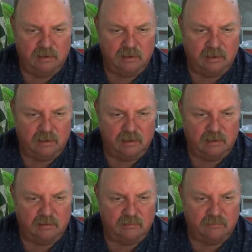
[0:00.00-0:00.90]

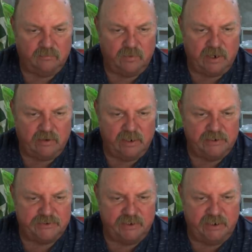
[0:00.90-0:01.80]
Where
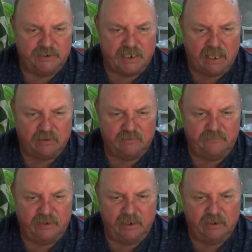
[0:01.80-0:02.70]
is the touted
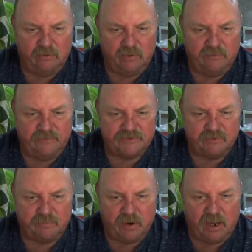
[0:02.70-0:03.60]
video of a
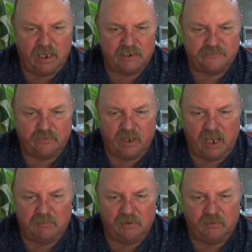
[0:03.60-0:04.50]
surprise for
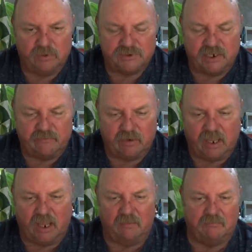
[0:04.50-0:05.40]
Gabriel which never
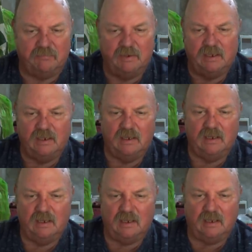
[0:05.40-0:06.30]
came?
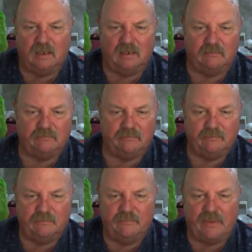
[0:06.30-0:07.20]

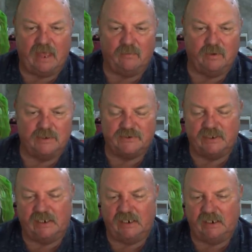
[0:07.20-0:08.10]
That
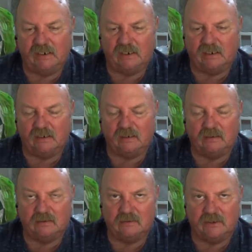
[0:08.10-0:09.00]
was
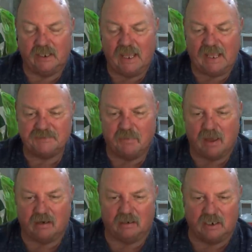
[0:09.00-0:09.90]
the gas
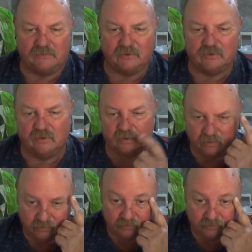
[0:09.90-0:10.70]
bottle and the cooker.